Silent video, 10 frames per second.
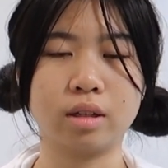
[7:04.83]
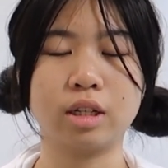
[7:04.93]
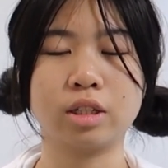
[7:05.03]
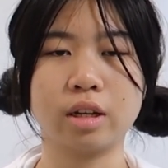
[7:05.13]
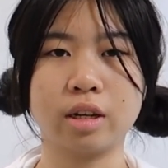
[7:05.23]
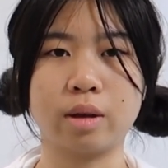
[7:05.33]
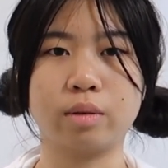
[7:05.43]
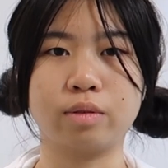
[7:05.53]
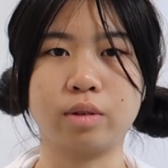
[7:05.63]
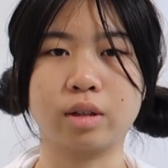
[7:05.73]
Additionally, they
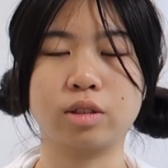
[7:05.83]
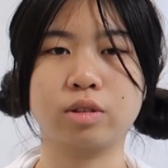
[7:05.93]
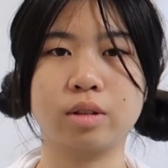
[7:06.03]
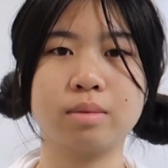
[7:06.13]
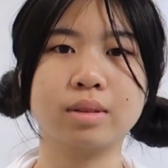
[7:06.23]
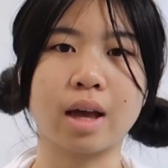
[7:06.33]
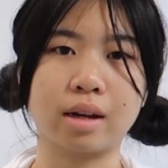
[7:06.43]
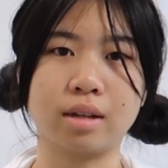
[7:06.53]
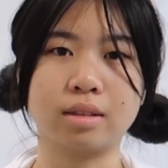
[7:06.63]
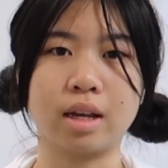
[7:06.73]
will feel extreme
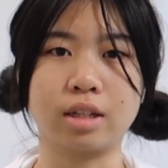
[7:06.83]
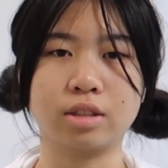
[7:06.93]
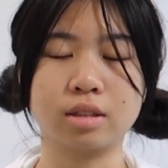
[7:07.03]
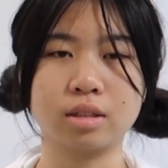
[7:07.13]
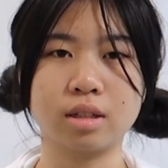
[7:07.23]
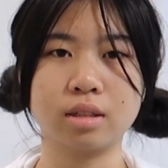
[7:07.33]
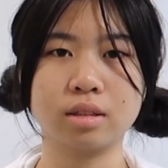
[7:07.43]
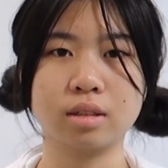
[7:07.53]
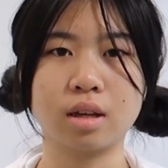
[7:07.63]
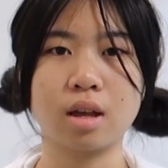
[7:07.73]
sadness,
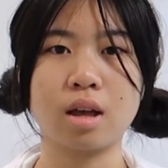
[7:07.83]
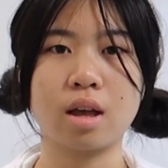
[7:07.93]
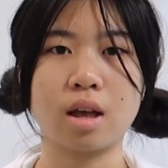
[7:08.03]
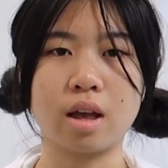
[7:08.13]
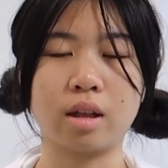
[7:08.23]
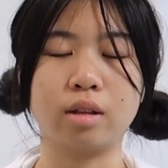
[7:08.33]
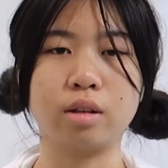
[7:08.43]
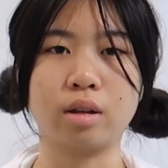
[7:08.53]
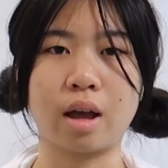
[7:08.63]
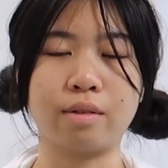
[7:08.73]
anxiousness, and
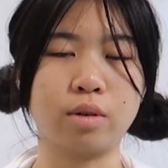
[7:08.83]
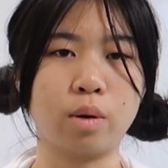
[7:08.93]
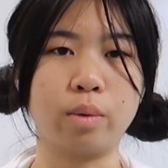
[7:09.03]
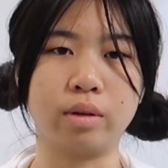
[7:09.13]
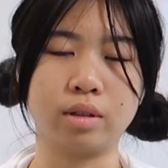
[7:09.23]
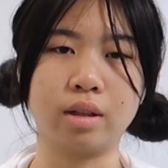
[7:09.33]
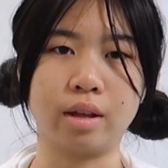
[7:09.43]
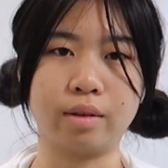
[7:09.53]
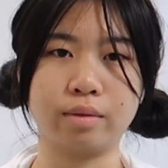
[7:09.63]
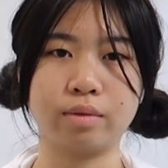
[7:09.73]
have no will to
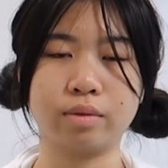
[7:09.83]
live.